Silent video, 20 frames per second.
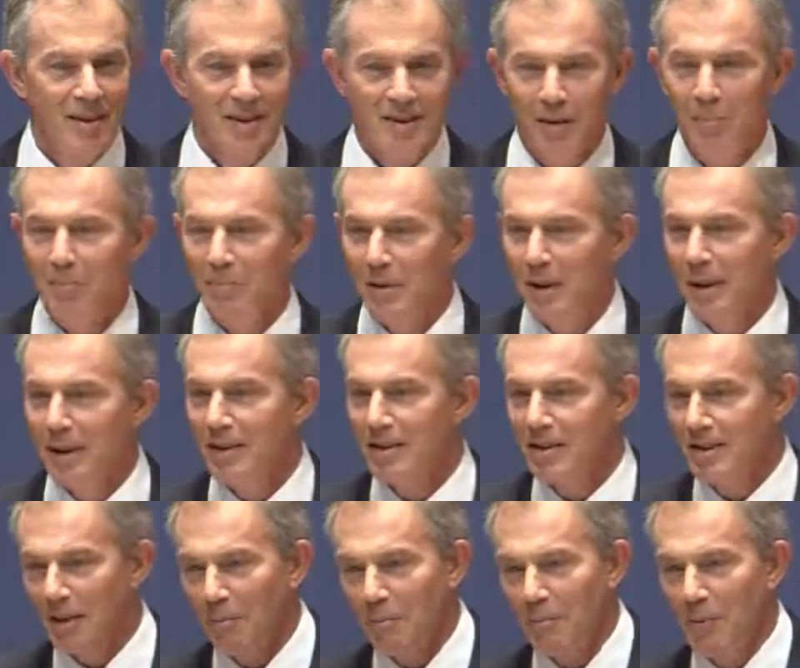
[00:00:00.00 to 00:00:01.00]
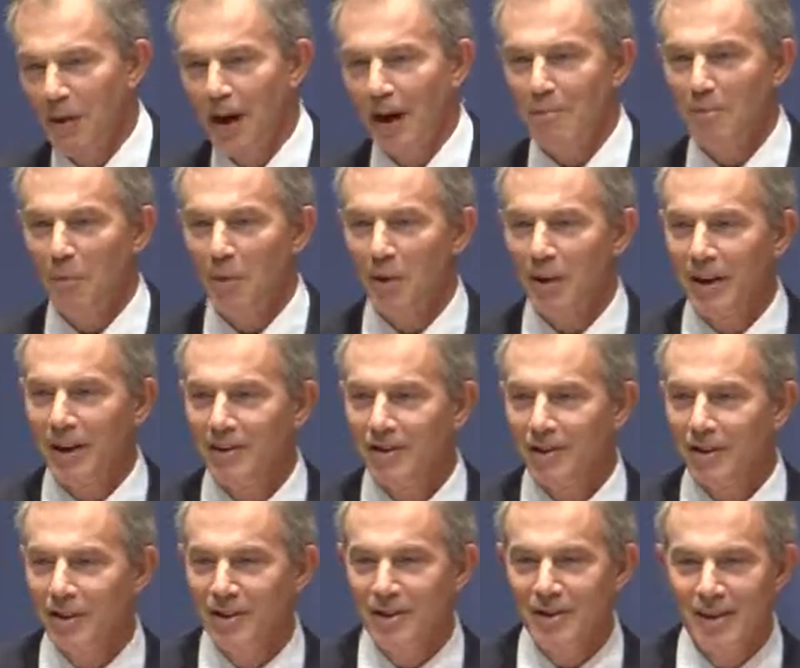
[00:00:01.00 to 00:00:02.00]
something, subprime
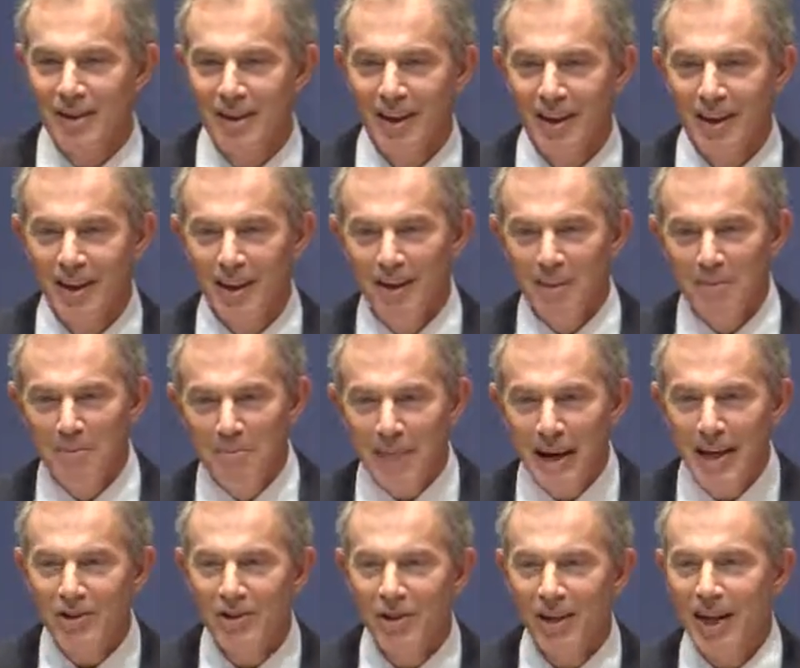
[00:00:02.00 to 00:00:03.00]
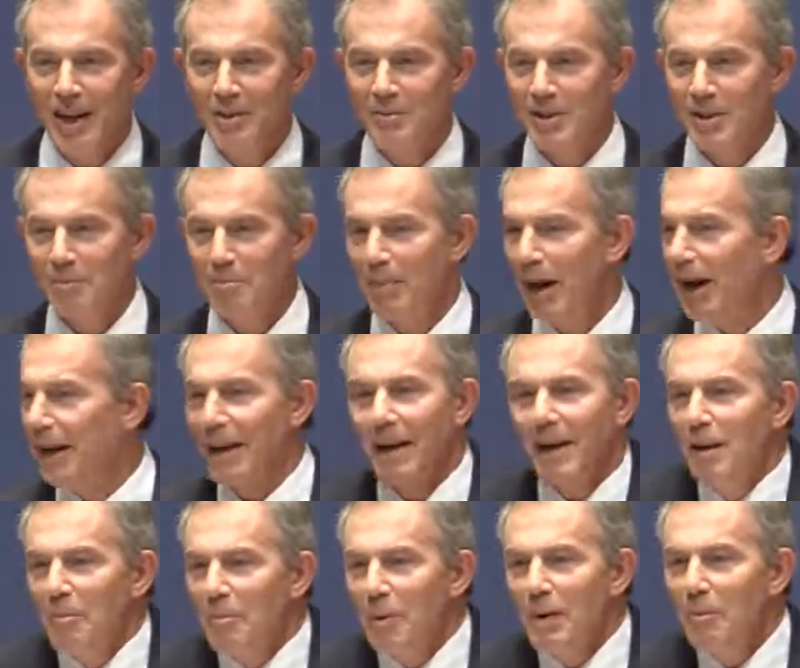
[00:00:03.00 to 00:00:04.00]
mortgages, major names in
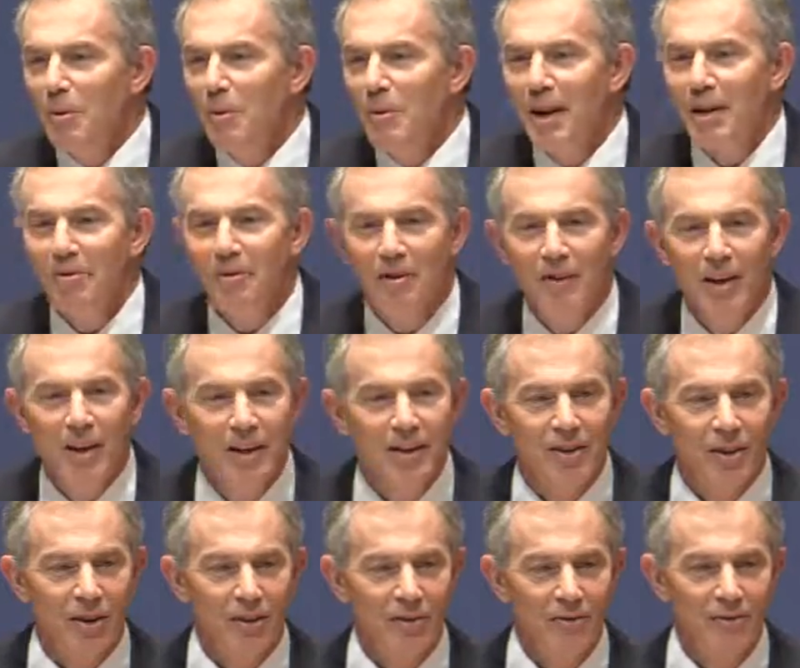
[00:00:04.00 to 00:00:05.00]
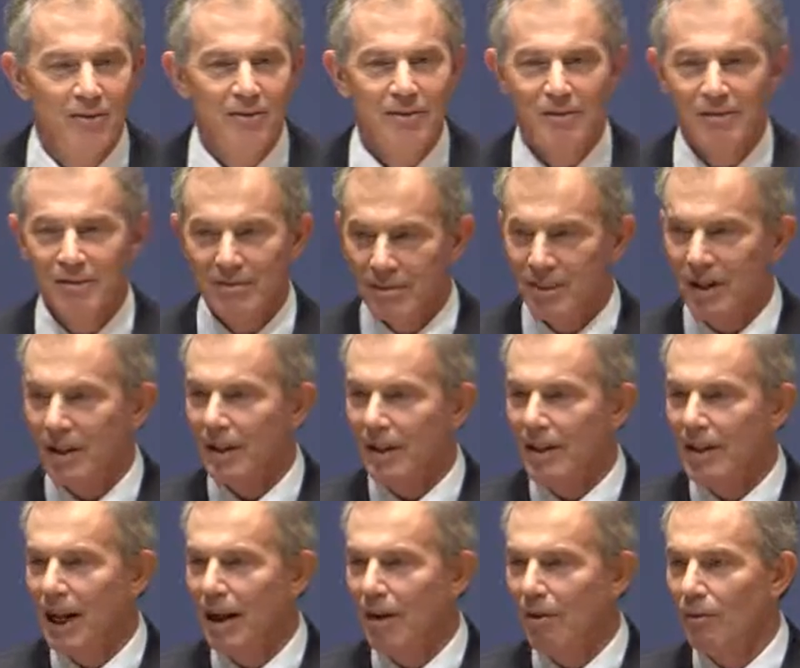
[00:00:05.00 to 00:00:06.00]
banking that people would never have heard of,
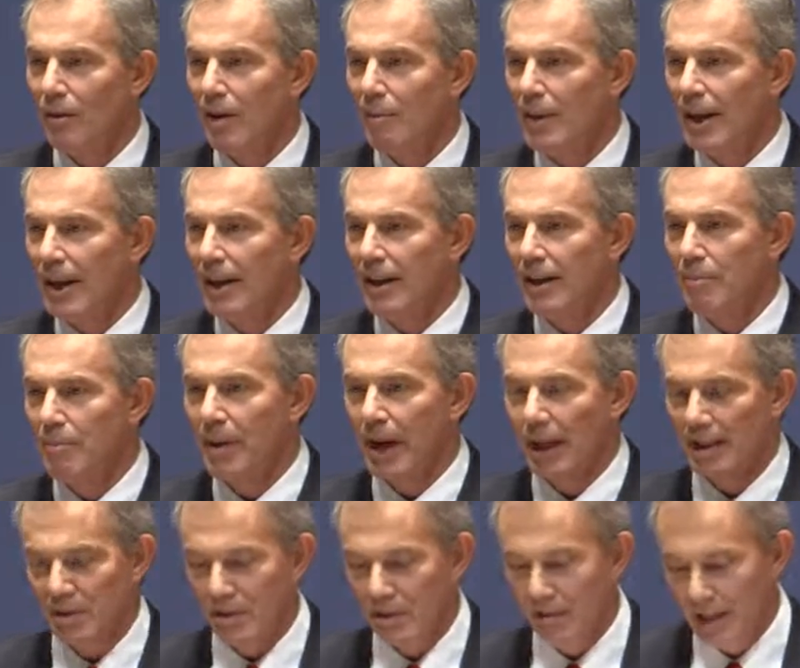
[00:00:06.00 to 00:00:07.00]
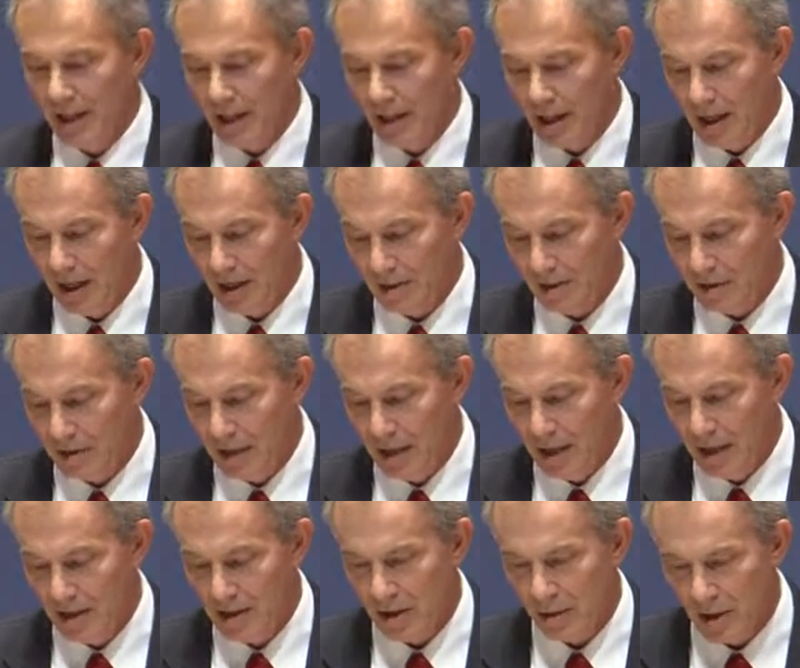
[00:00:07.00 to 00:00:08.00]
suddenly now they're making an impact on their lives.
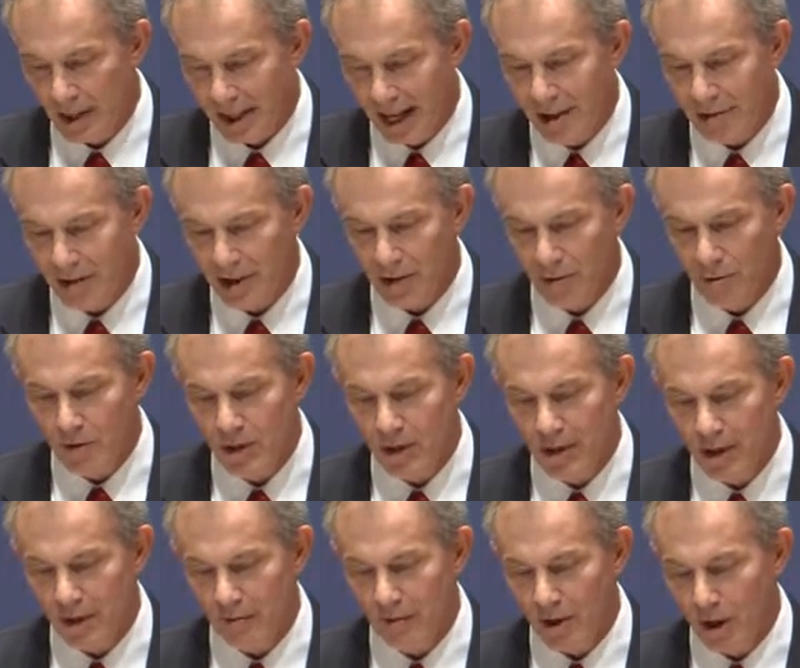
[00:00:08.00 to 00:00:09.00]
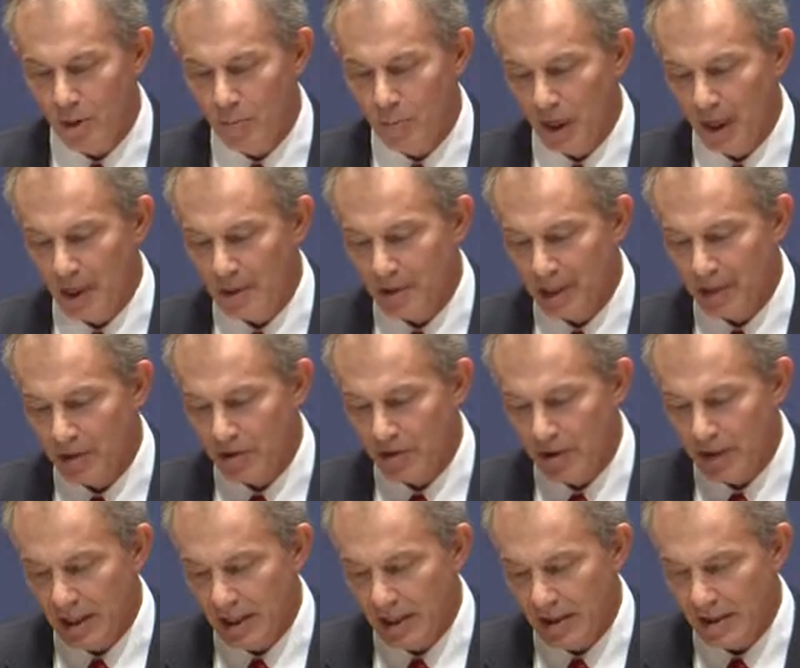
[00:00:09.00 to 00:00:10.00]
So the characteristic of
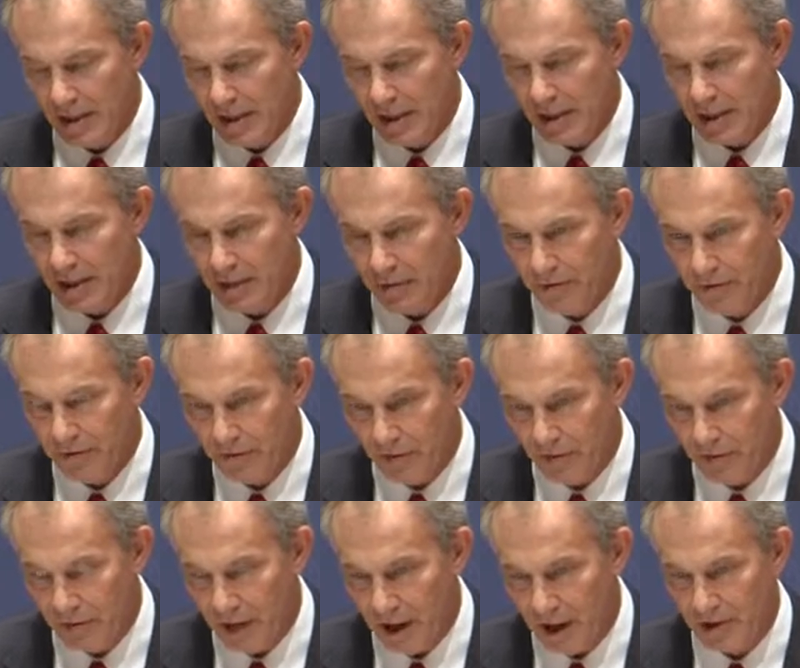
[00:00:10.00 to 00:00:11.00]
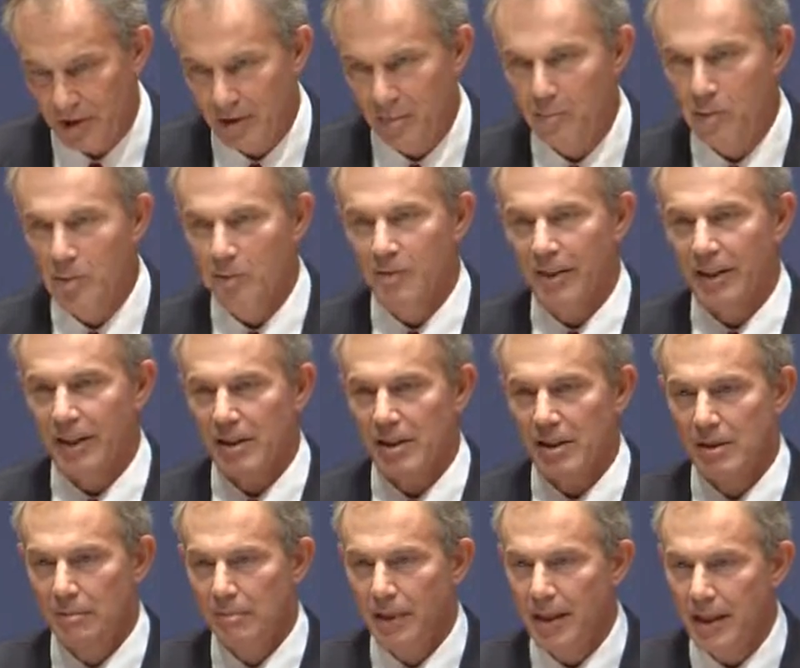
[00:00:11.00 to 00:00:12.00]
globalization is that its fast-moving
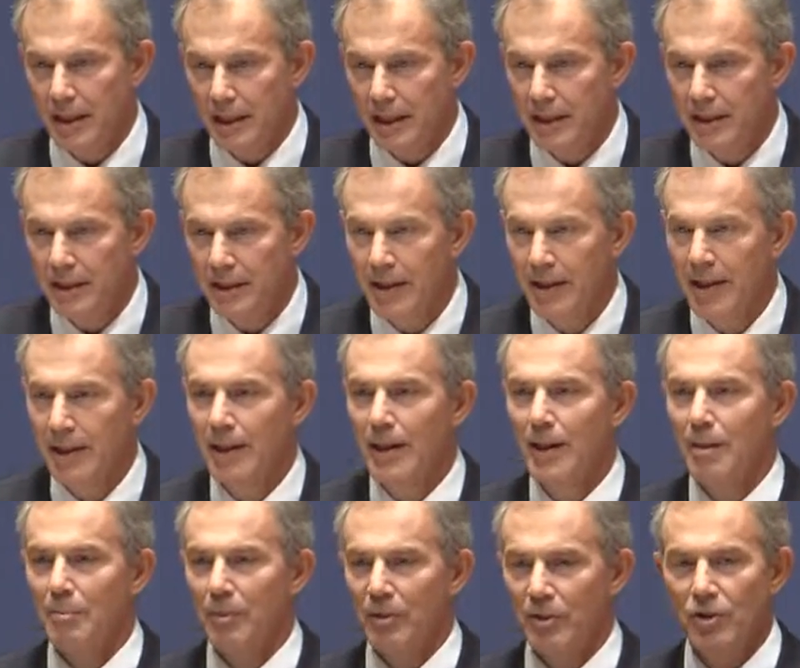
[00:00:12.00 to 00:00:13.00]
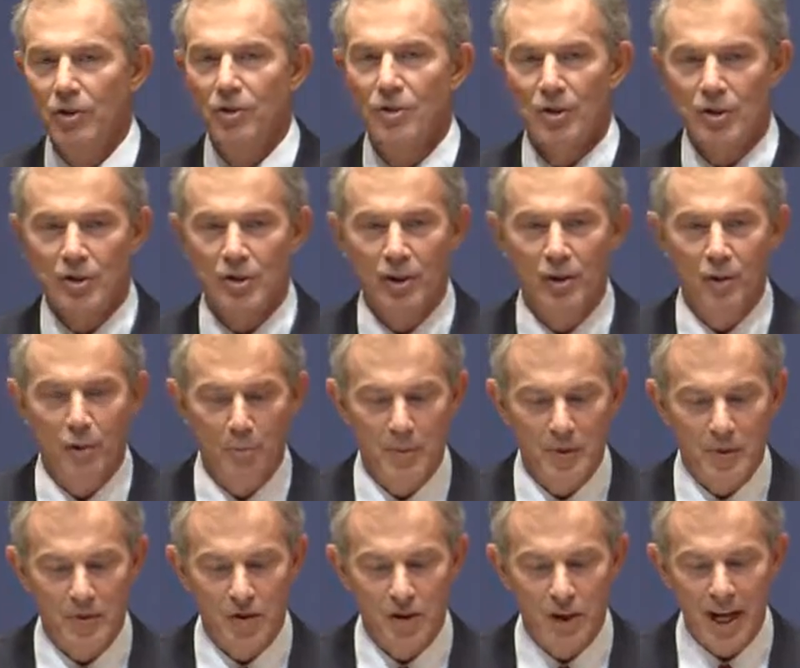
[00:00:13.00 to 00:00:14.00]
speed produces
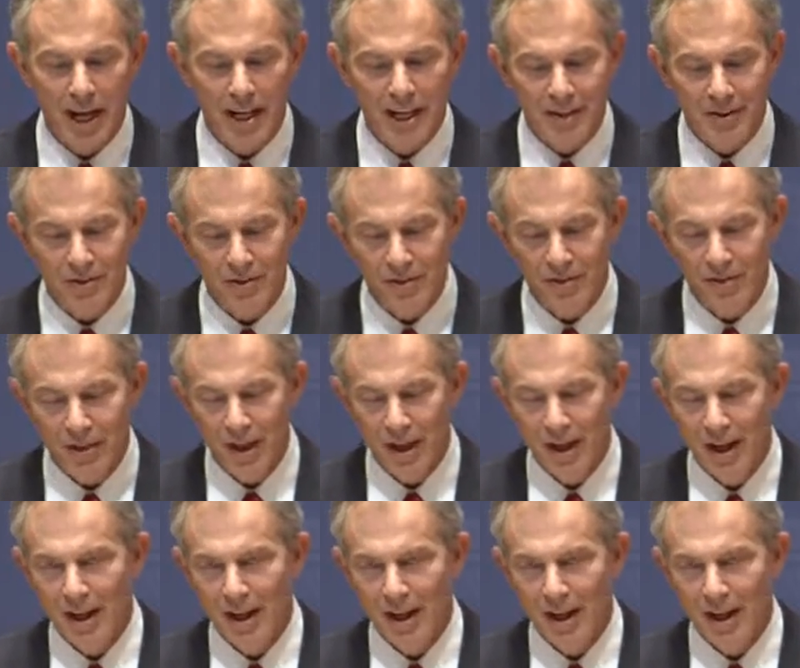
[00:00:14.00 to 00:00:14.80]
enormous change,